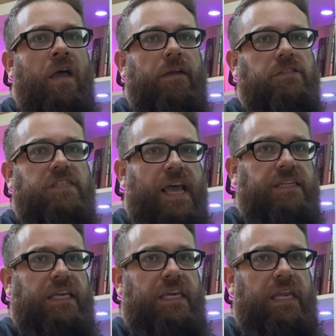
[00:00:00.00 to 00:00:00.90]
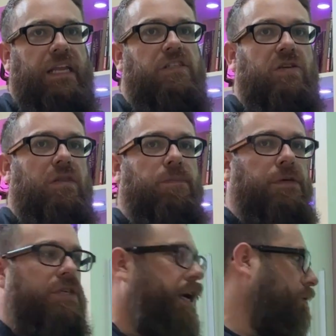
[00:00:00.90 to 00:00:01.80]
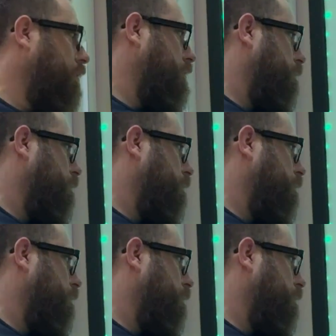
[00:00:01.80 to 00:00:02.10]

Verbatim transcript: You just have to get it to the projector to